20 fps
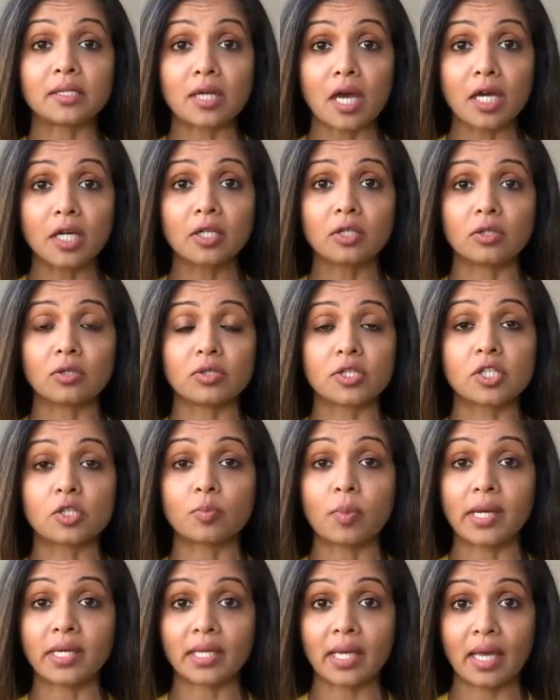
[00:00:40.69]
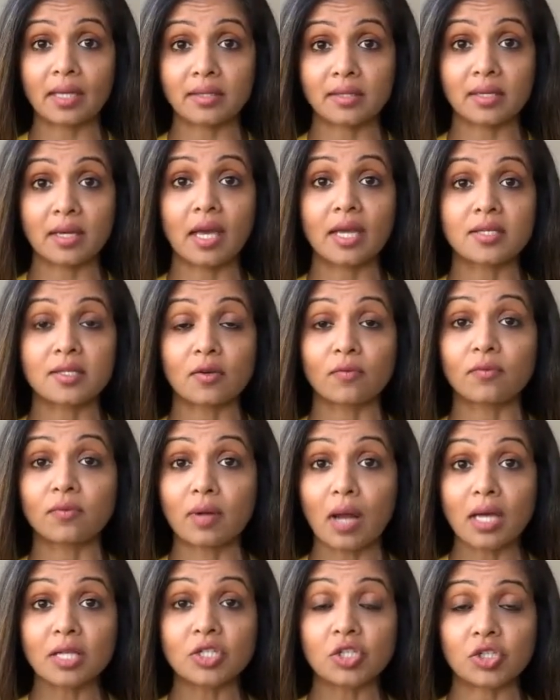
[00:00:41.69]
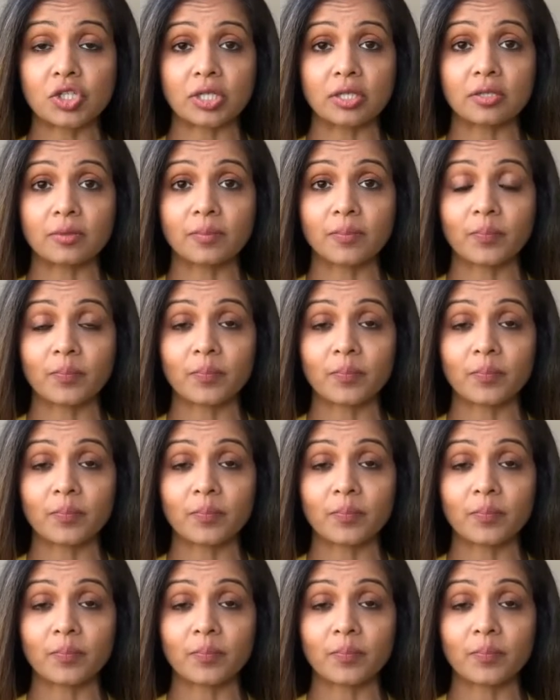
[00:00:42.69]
diagnosed by cancer as of last year.